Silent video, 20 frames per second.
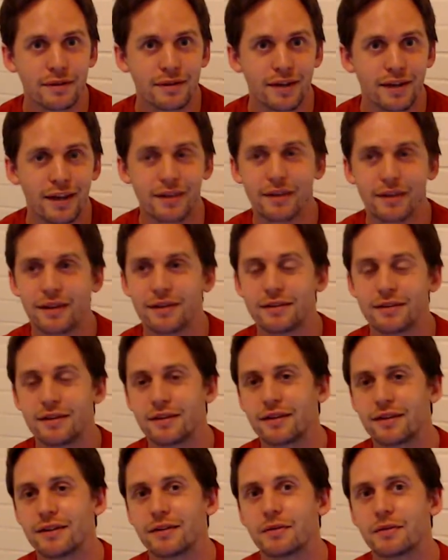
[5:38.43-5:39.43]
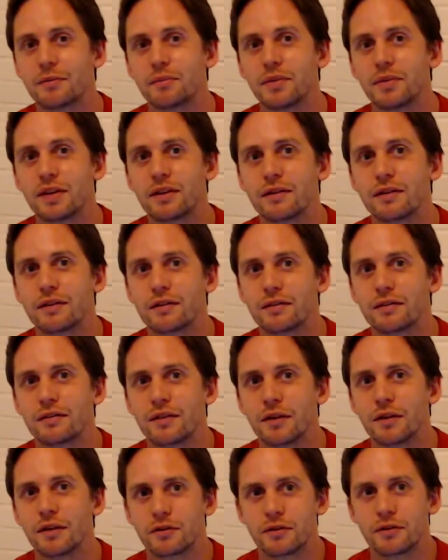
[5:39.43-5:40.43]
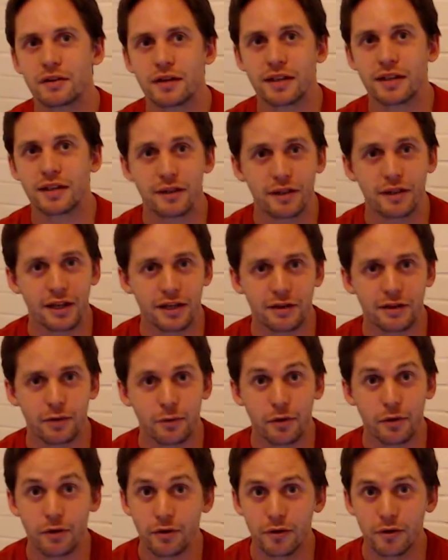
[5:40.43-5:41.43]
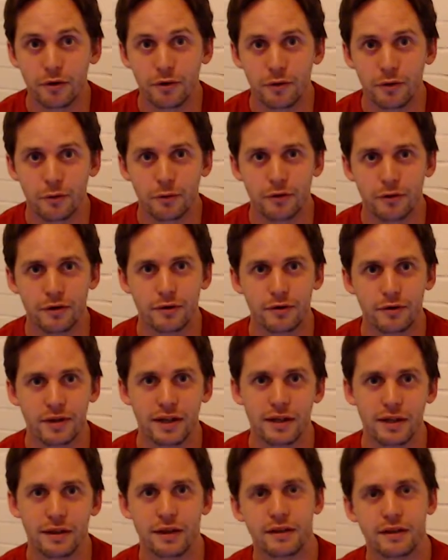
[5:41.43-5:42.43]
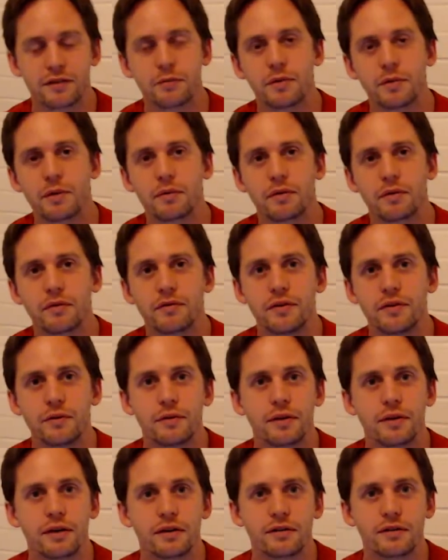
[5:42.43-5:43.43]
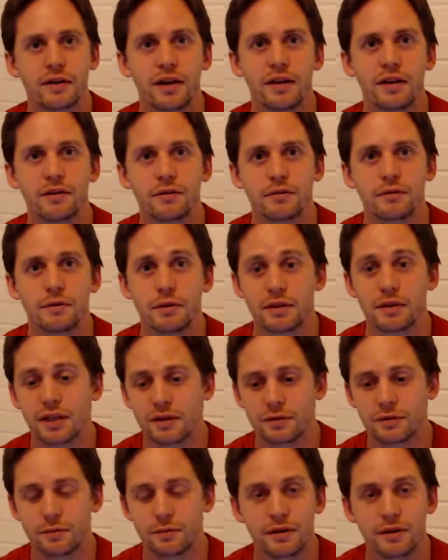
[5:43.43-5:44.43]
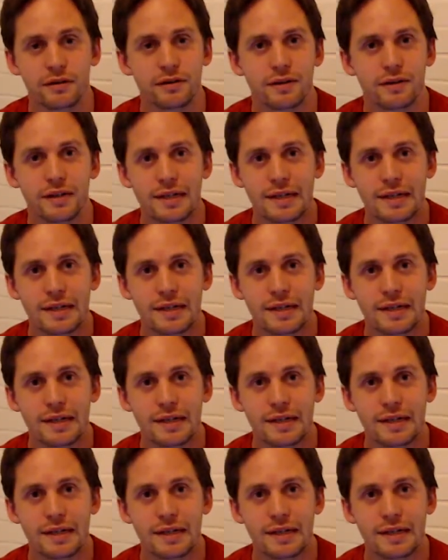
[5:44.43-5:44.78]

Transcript: and they did it because they were trying to get likes from all over the world and get lots of people to view their channel. Well, guess what?